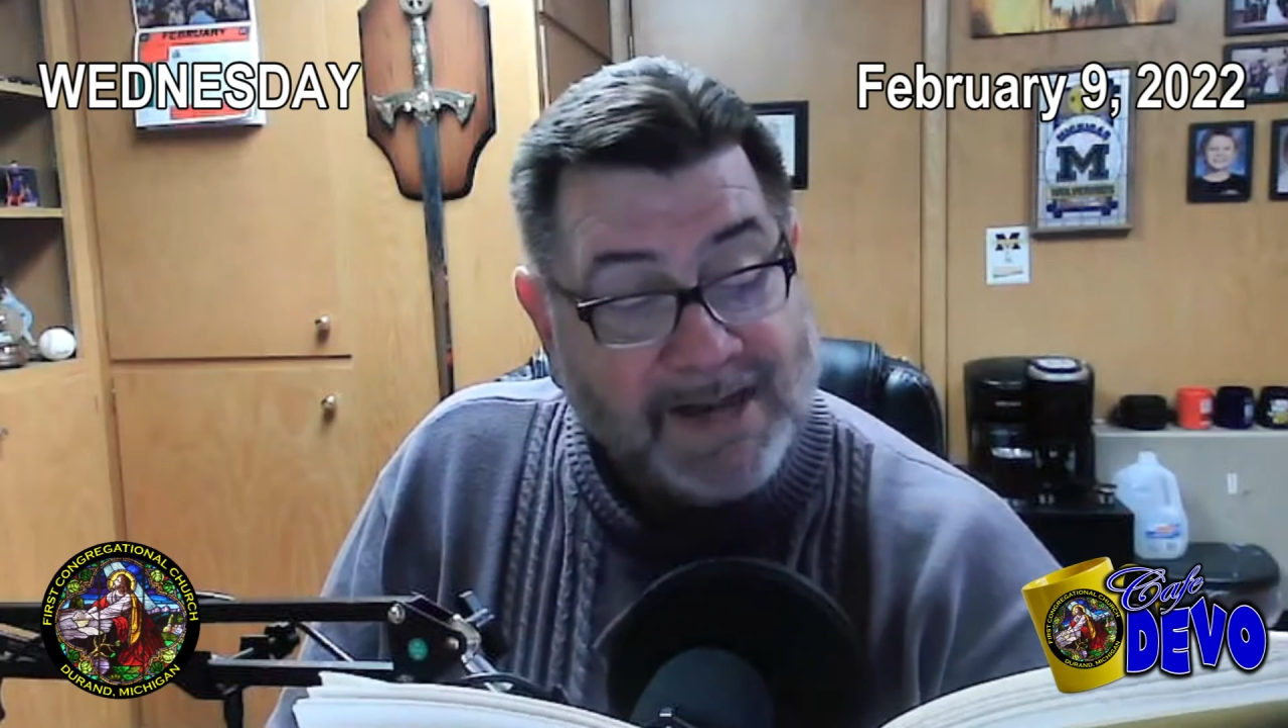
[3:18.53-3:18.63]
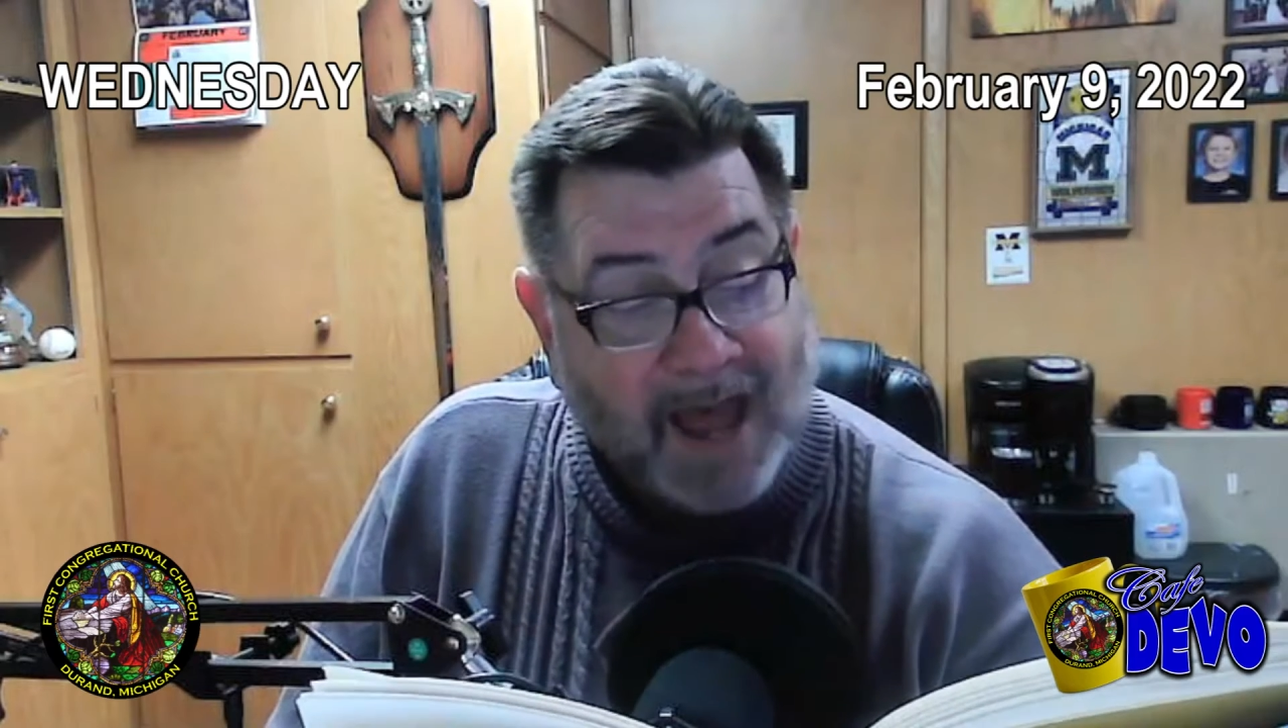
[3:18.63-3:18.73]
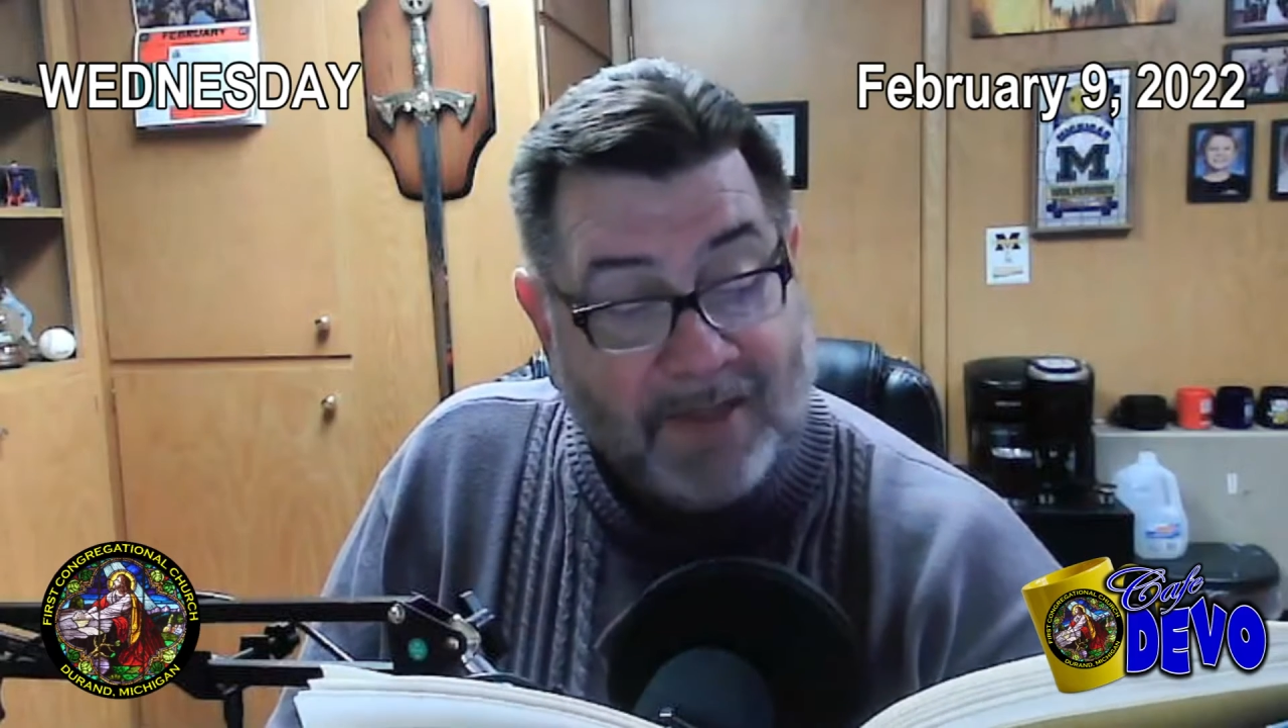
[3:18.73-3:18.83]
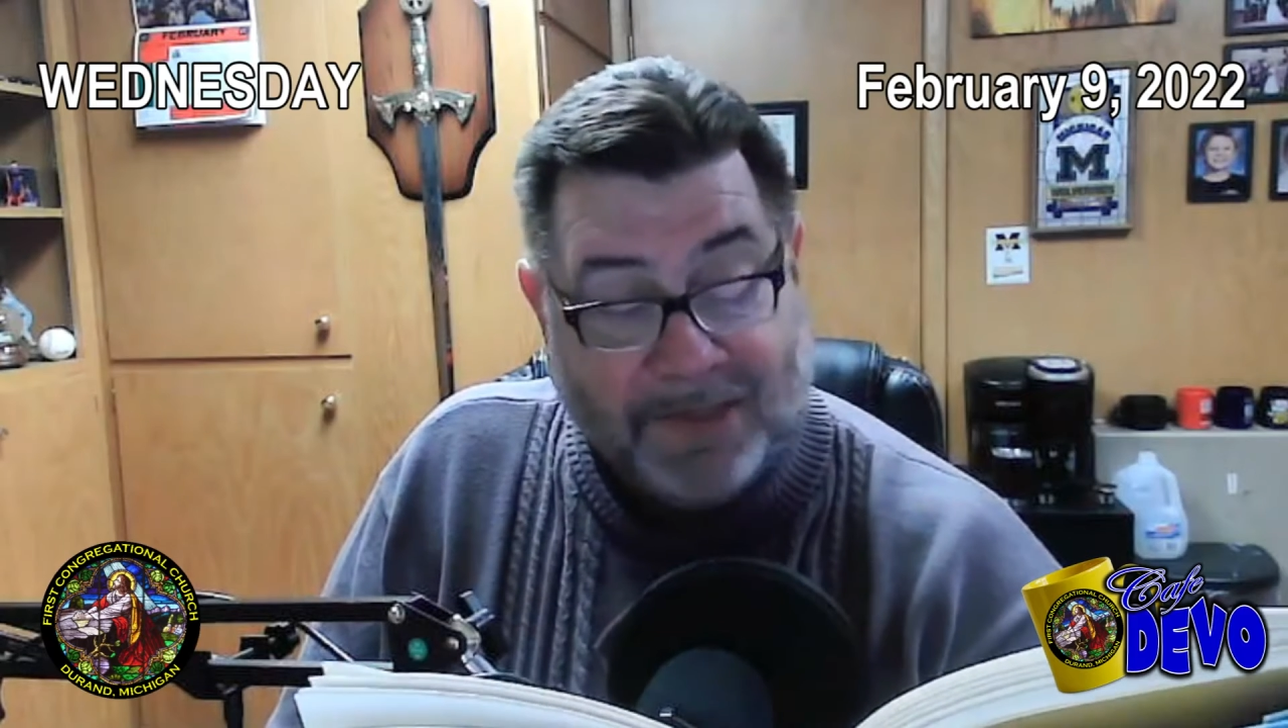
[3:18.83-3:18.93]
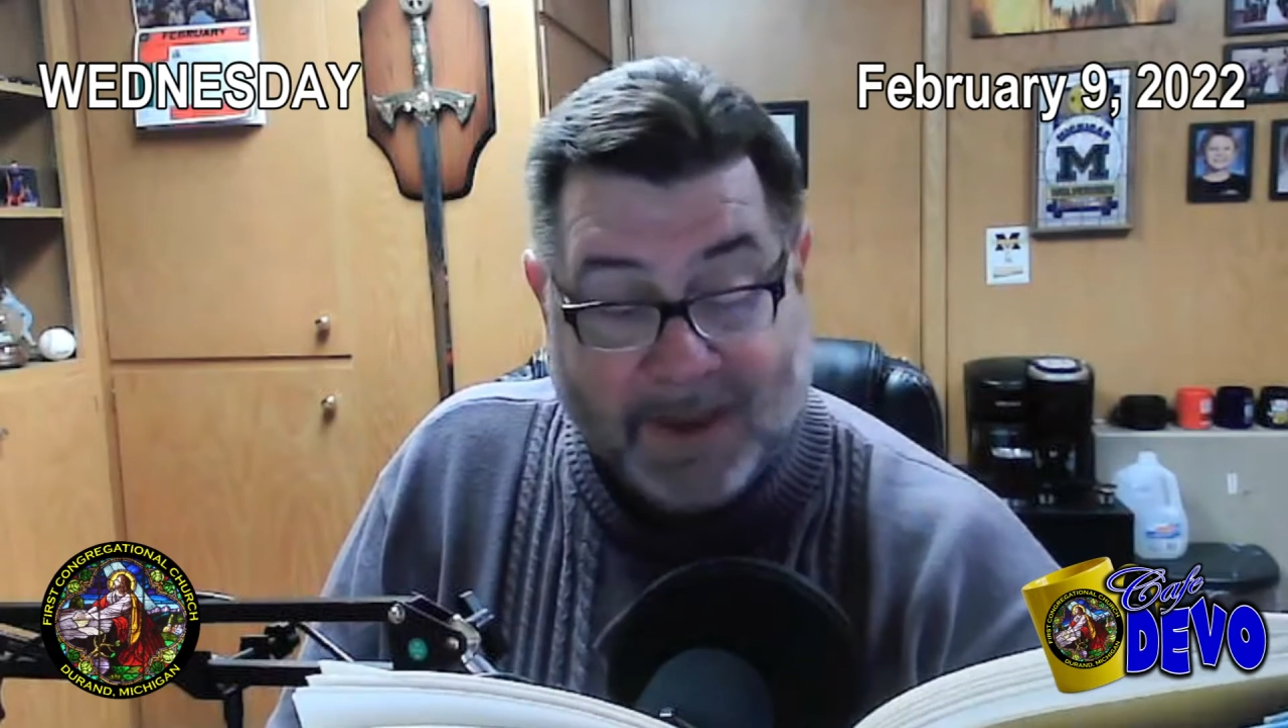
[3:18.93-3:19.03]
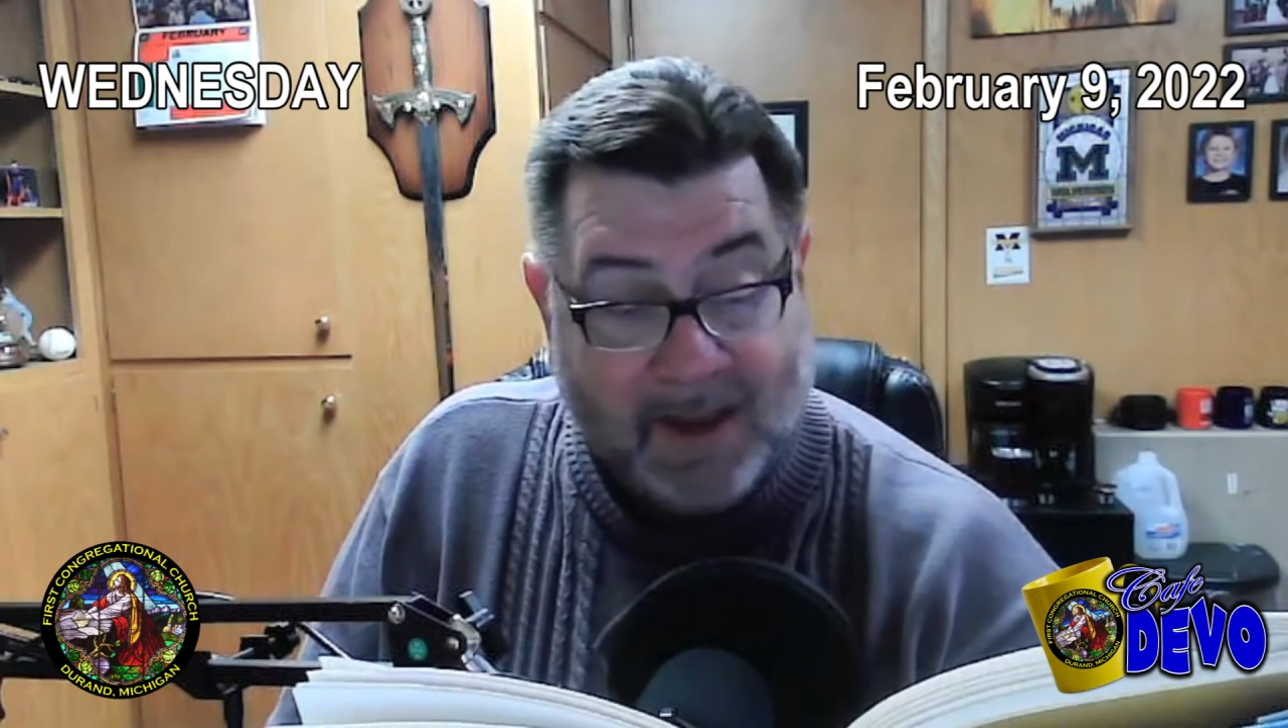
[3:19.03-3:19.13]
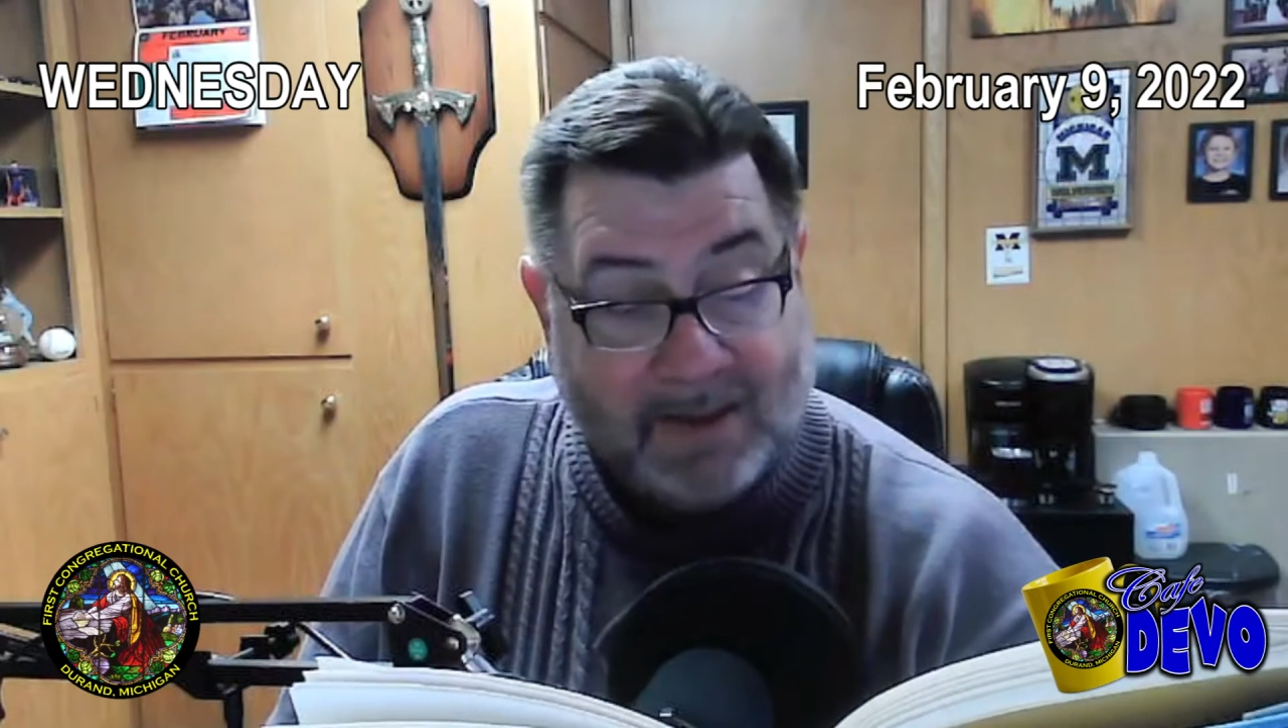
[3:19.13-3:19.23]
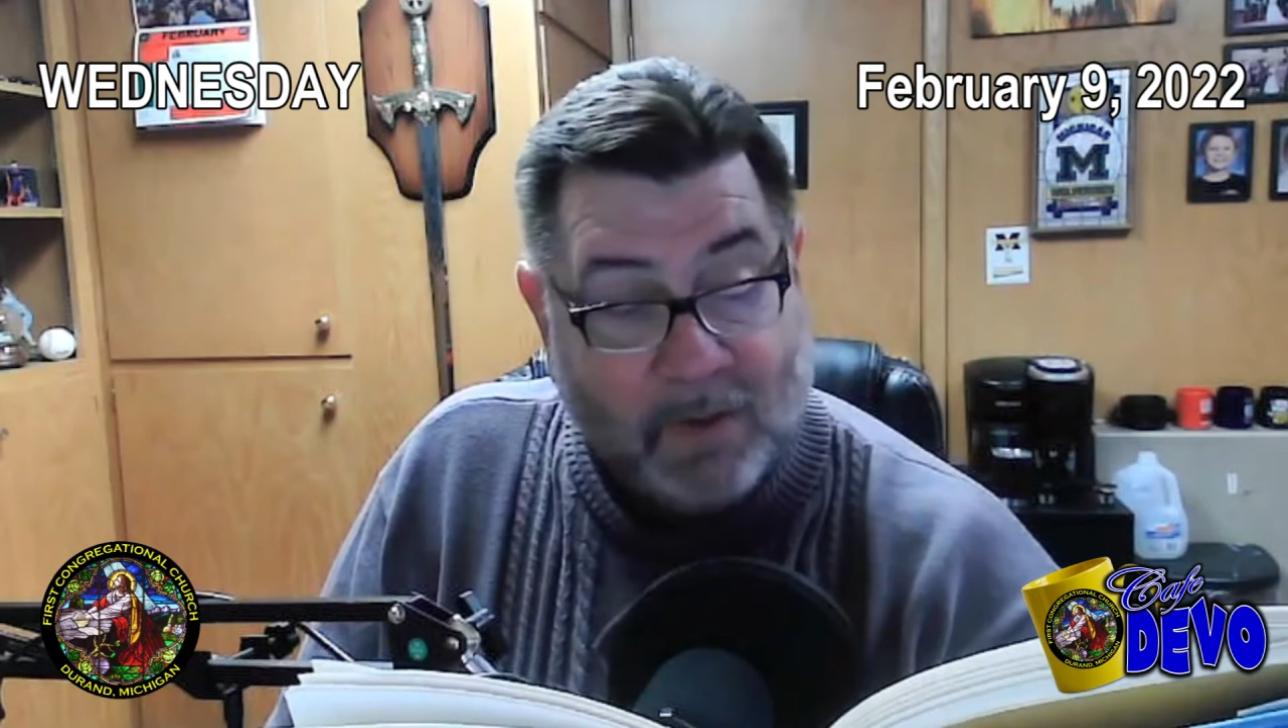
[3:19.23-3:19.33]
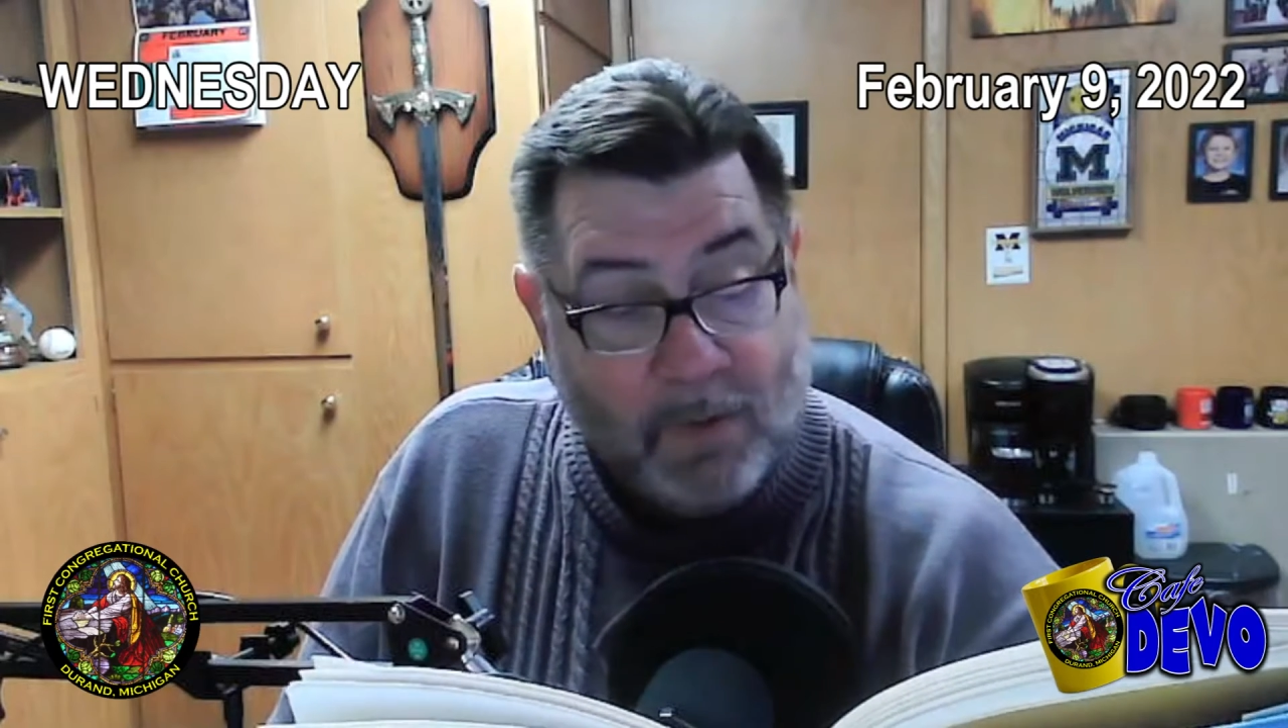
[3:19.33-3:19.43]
not think that